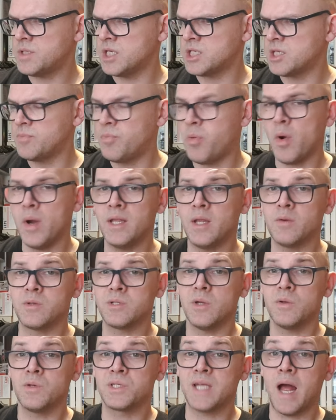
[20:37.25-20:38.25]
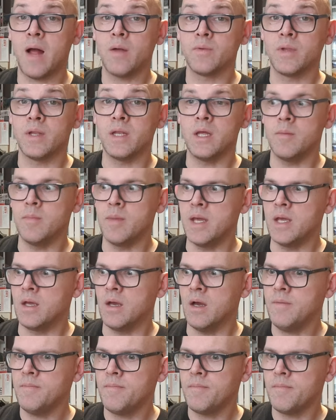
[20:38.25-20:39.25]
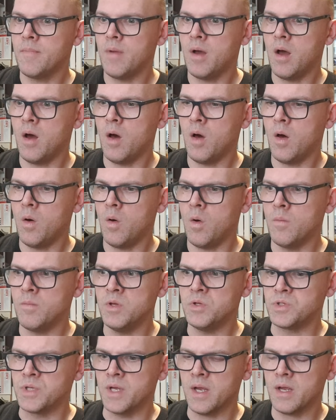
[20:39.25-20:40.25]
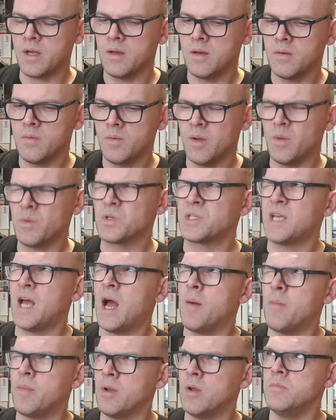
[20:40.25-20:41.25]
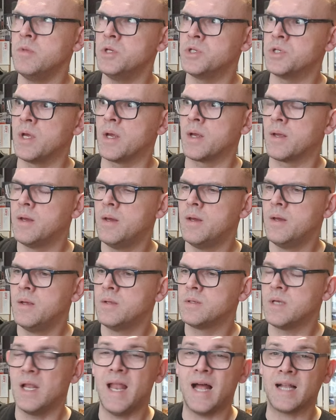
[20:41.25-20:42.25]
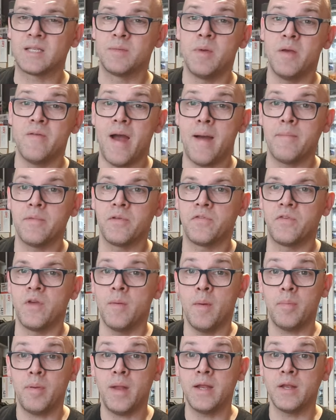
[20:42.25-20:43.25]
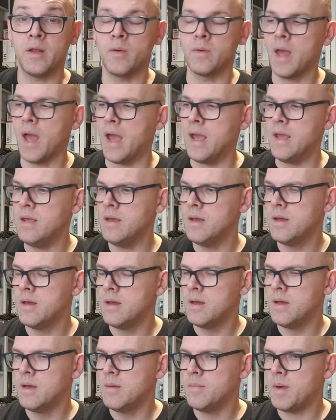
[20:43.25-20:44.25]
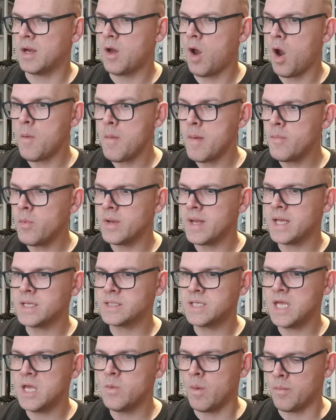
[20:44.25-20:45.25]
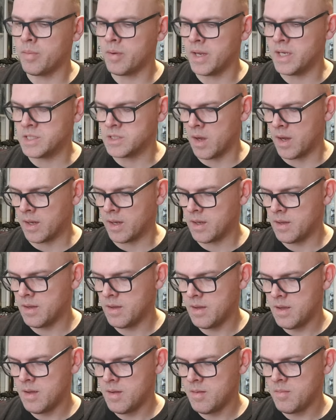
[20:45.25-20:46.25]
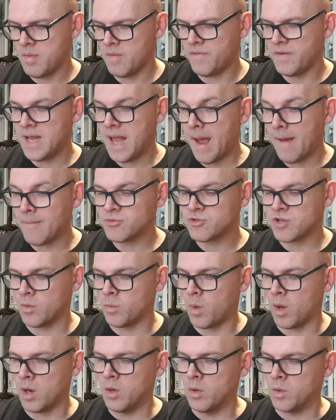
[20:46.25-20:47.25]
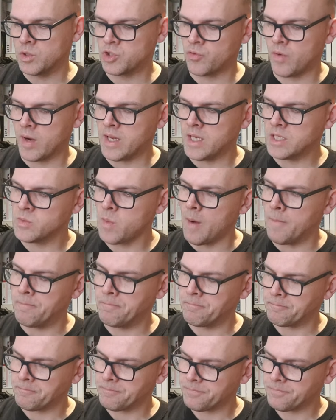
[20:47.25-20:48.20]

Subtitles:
Disappointed there was no sound in the Amiga or music. There was sound, but no music. So I lacked a bit of atmosphere, but played okay. I can't remember what the ST one plays like. I think the Amstrad one looks great as well.